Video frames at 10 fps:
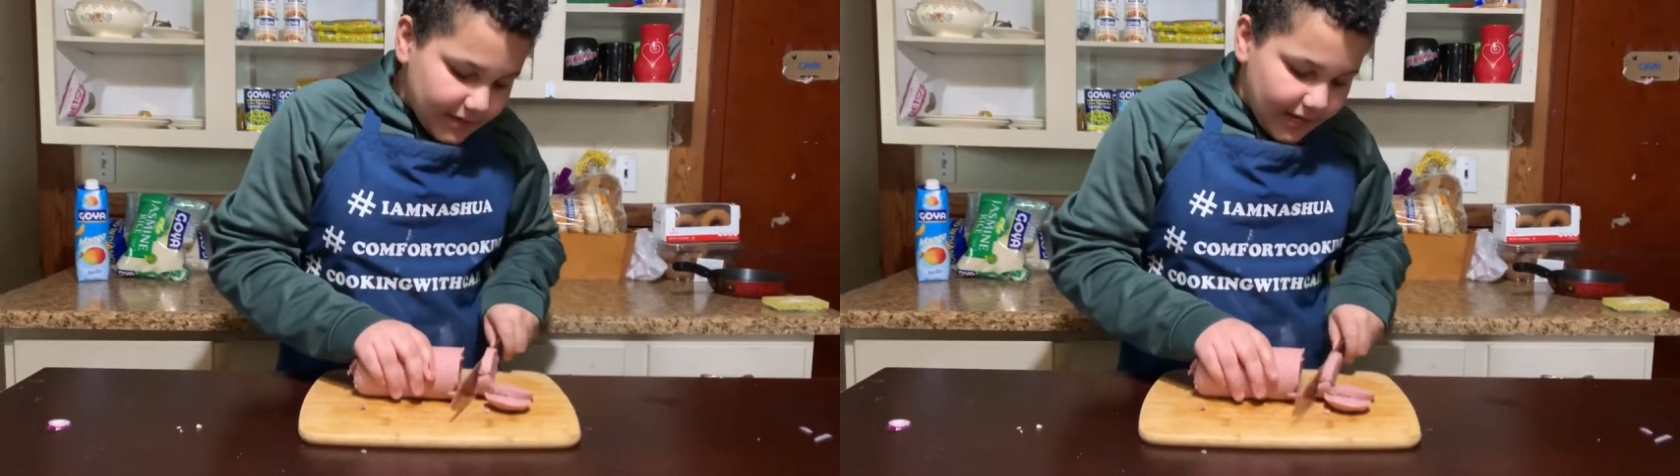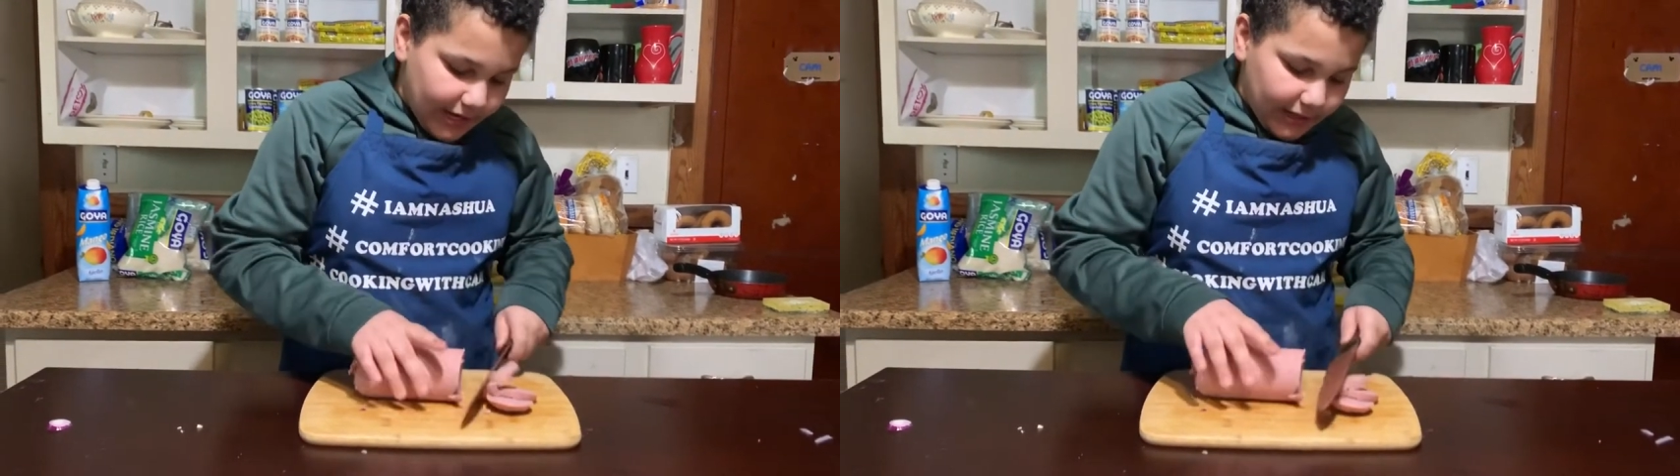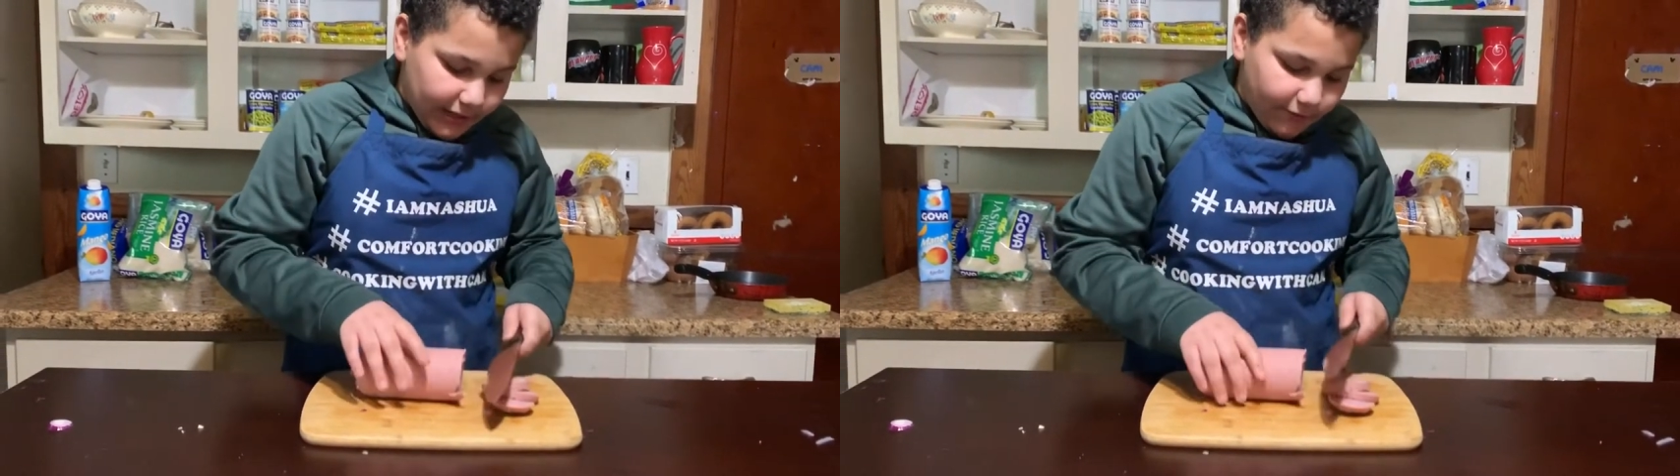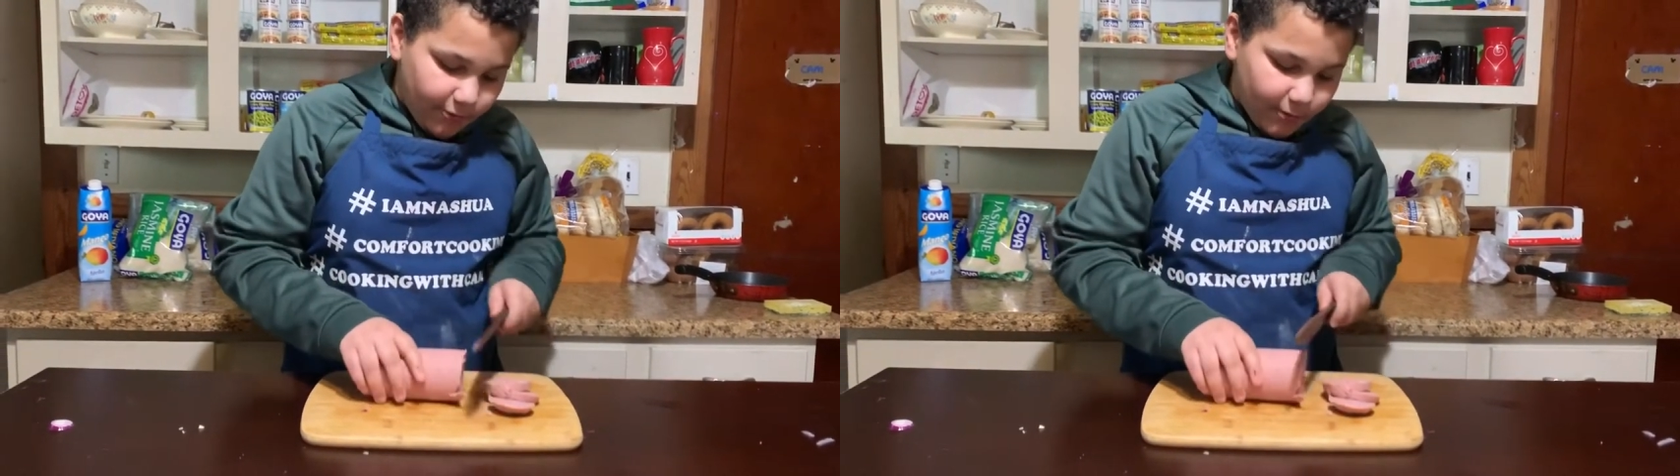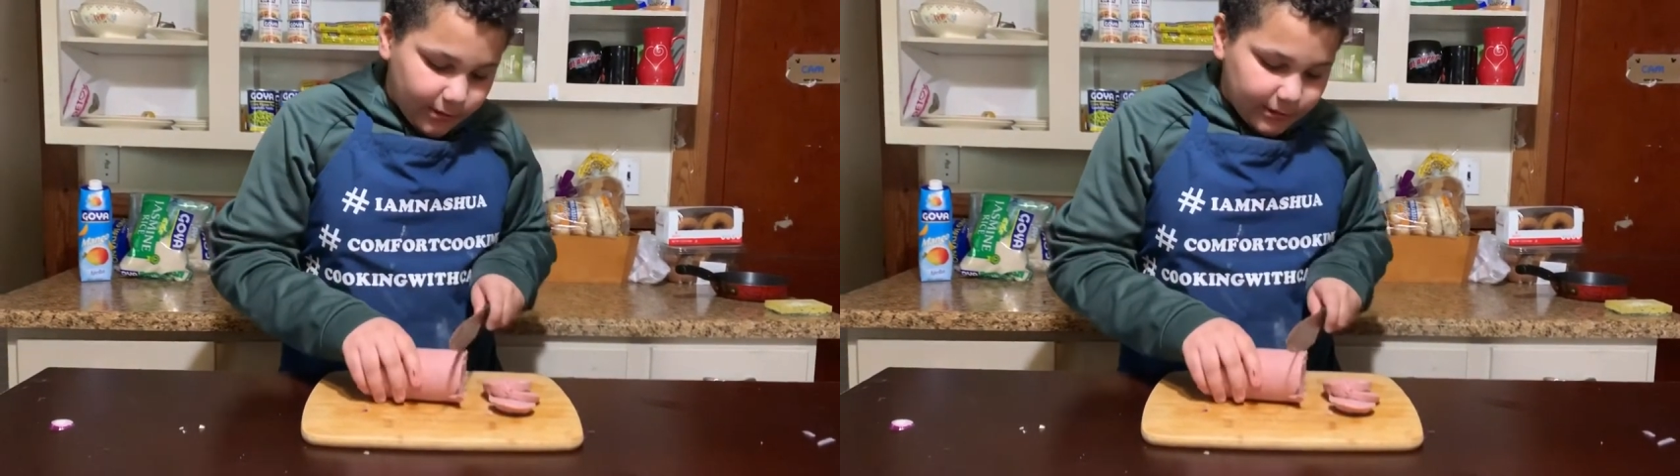And if
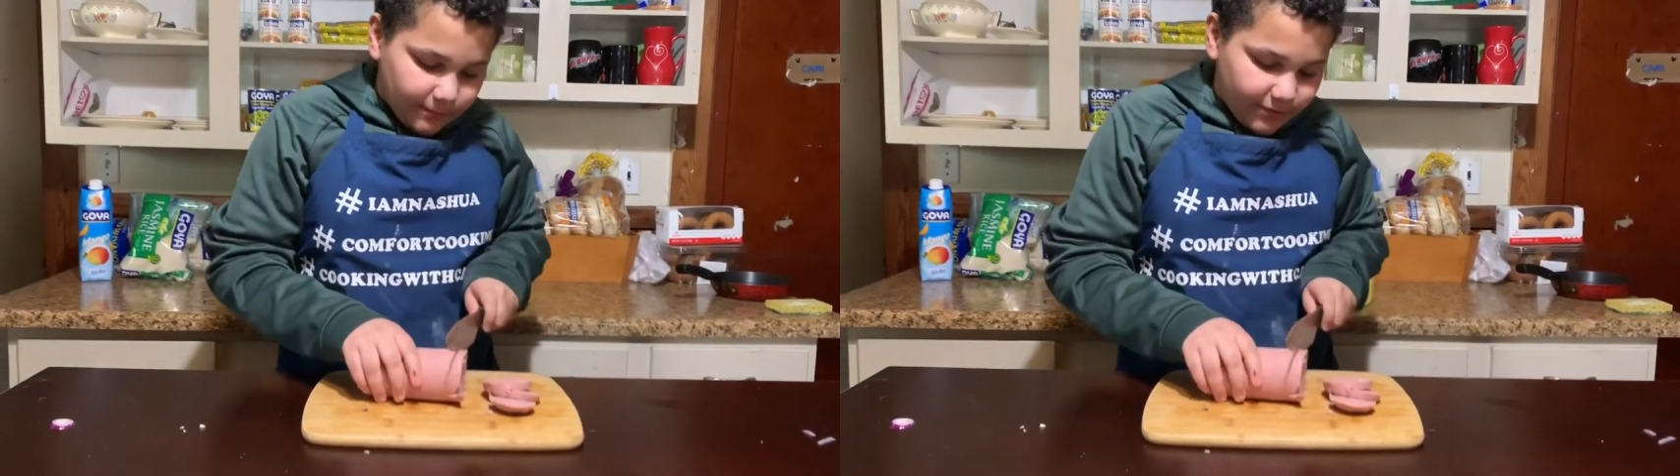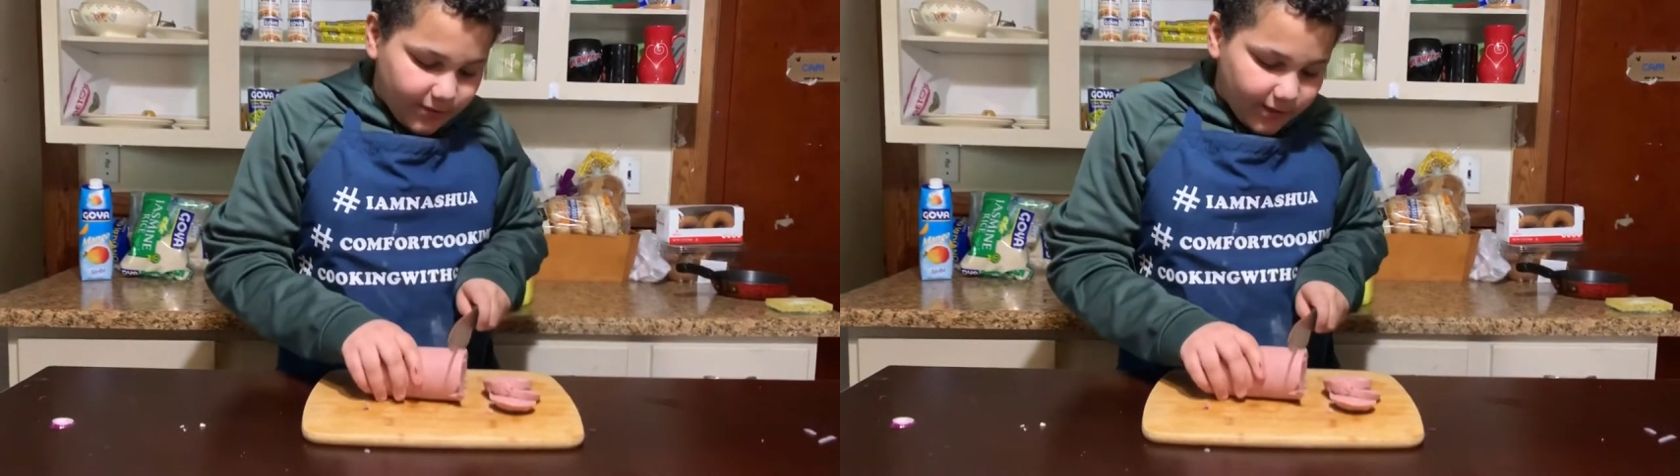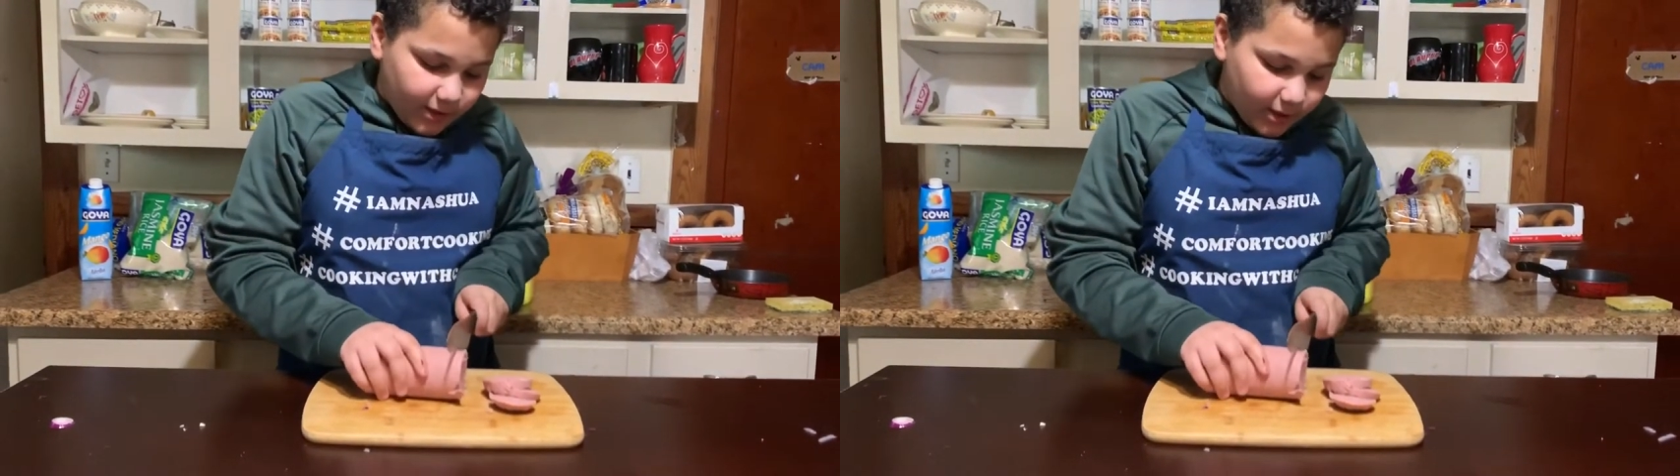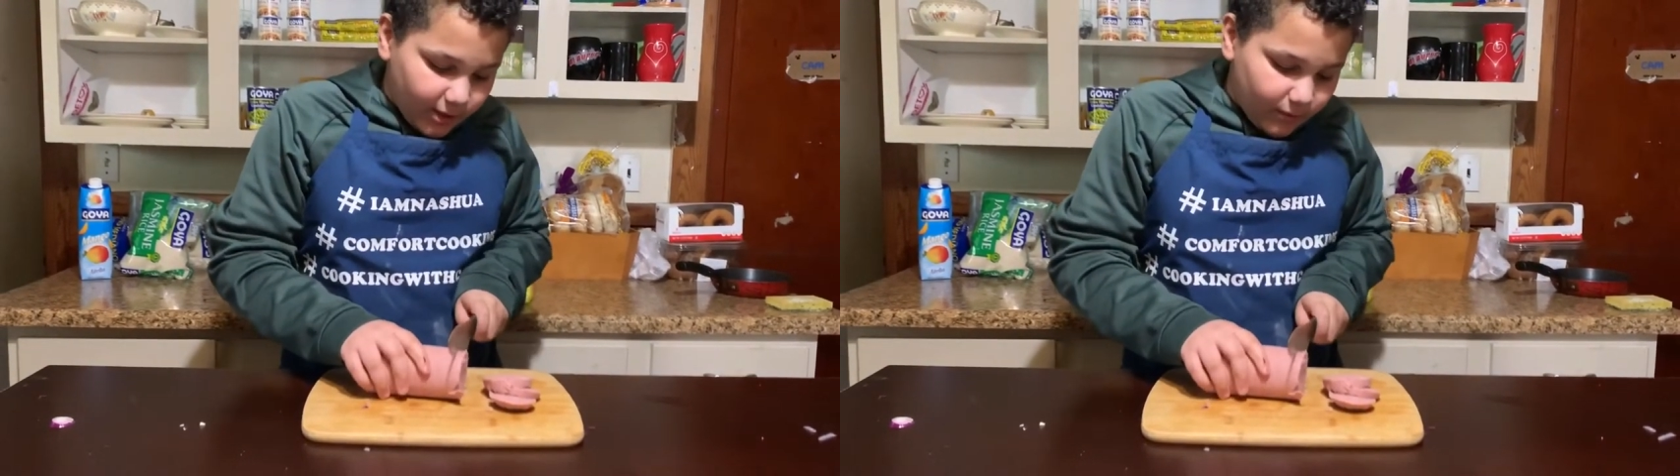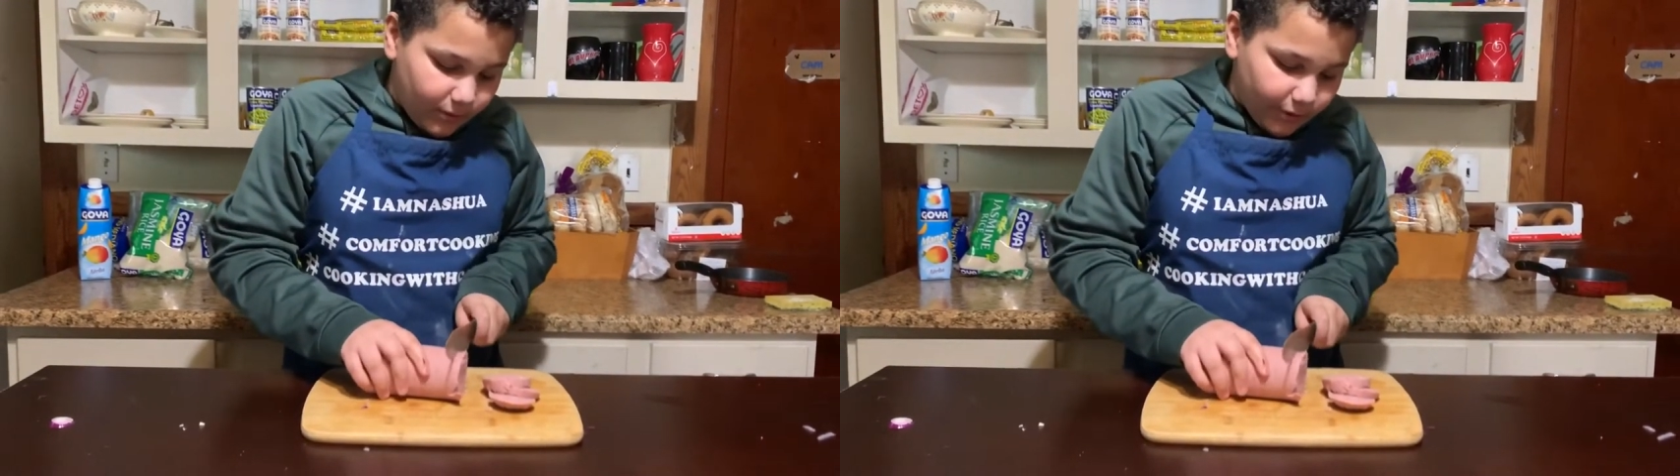you want them
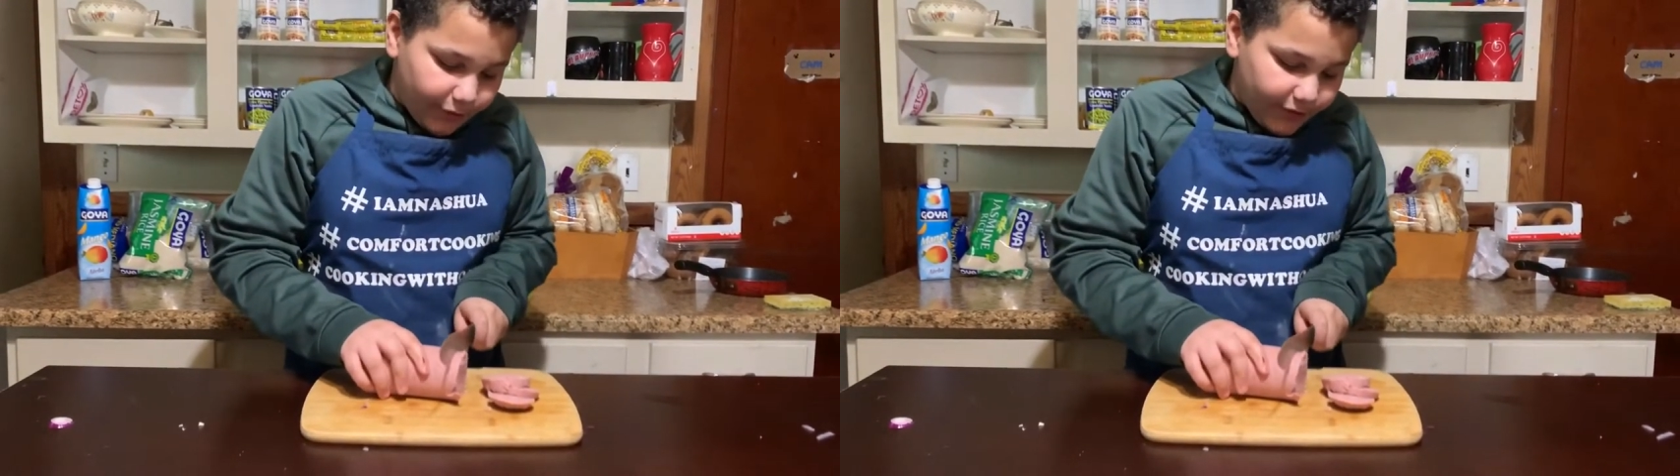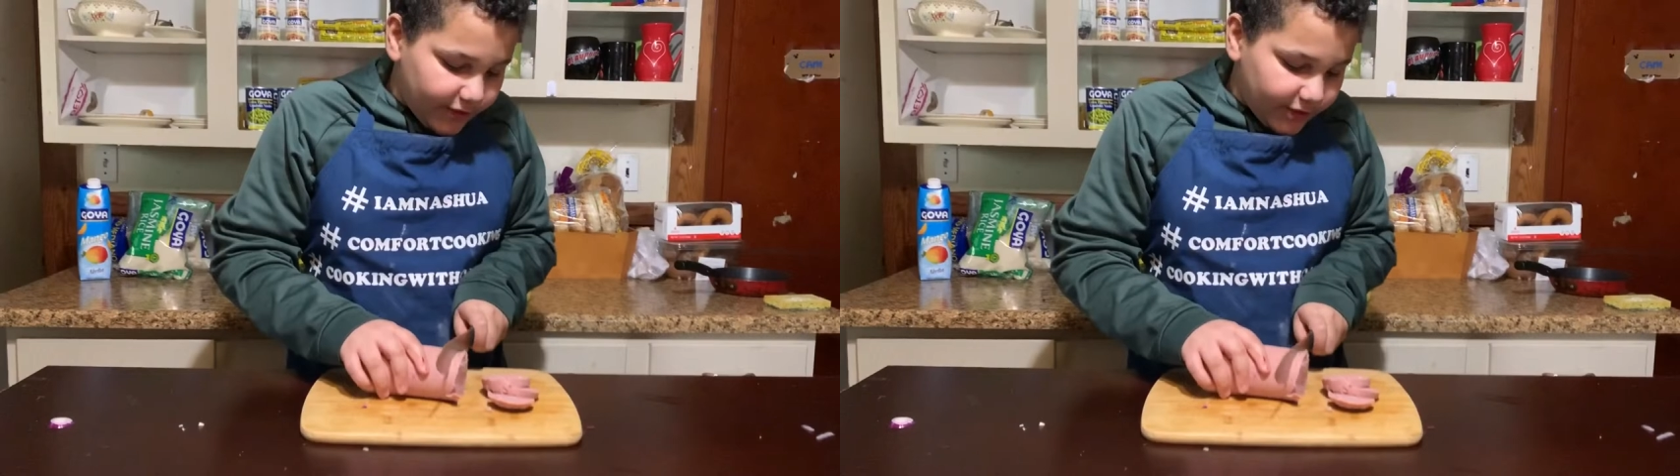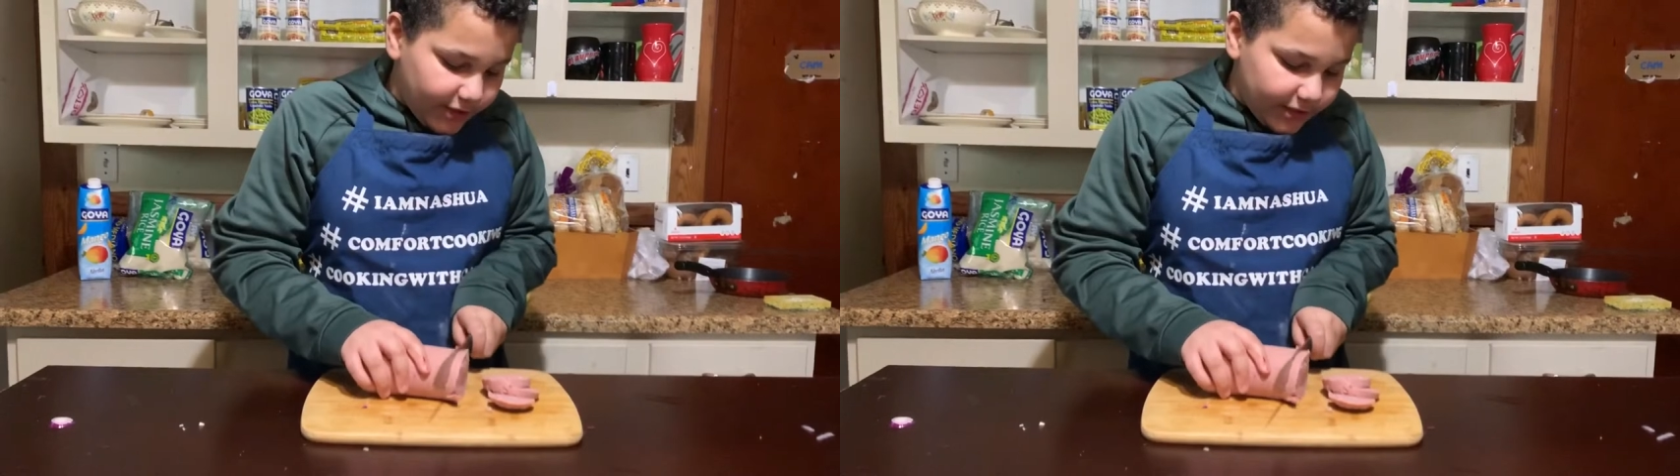thicker or thinner,